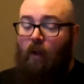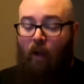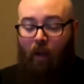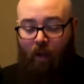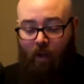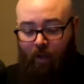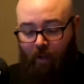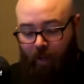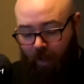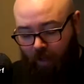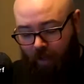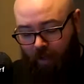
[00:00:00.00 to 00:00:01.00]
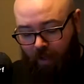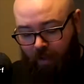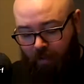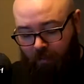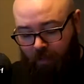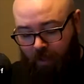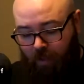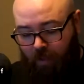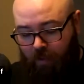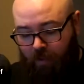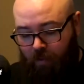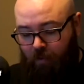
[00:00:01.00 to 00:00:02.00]
I am
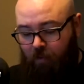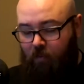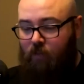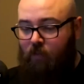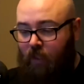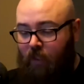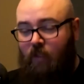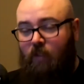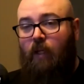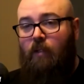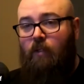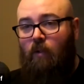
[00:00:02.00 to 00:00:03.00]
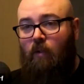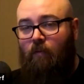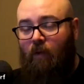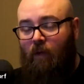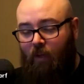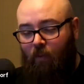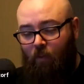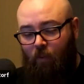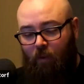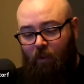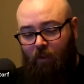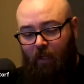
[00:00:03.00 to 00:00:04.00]
Jason Lengstorf. I
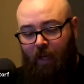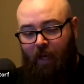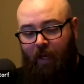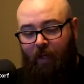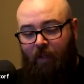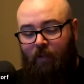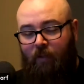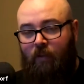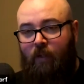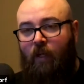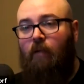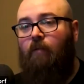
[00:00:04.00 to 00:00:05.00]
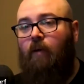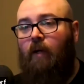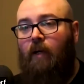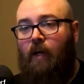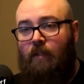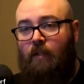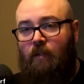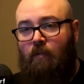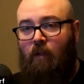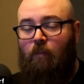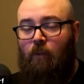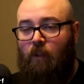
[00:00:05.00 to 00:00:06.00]
work at Netlify as a
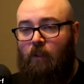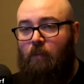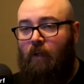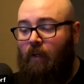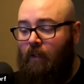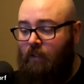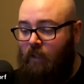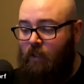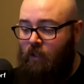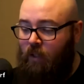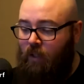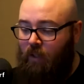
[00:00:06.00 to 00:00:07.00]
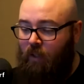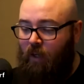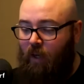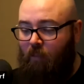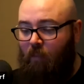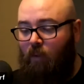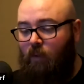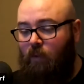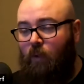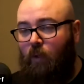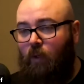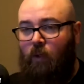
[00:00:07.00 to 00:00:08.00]
developer experience engineer. I'm
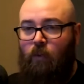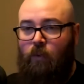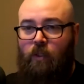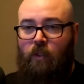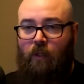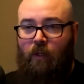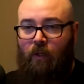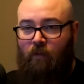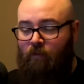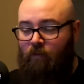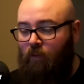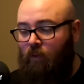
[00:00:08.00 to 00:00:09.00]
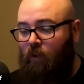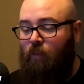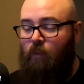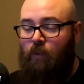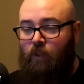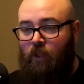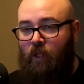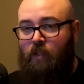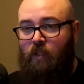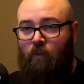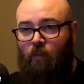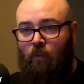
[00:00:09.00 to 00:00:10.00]
also the host of Learn with
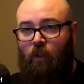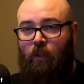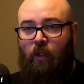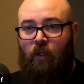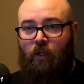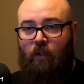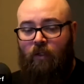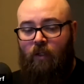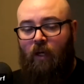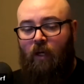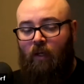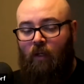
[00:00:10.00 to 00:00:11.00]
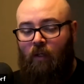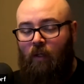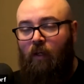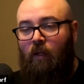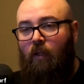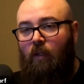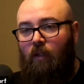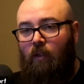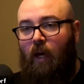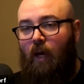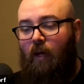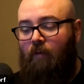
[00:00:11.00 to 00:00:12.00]
Jason, which is a
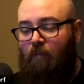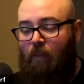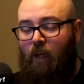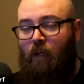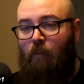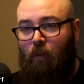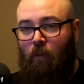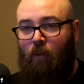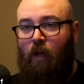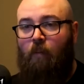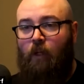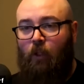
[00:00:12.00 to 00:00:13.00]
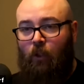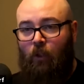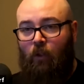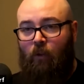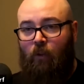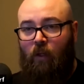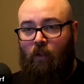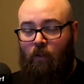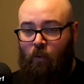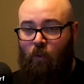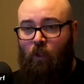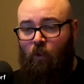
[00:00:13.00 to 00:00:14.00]
live pair programming show on
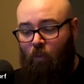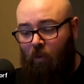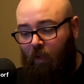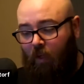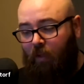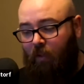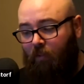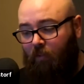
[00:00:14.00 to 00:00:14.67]
Twitch where I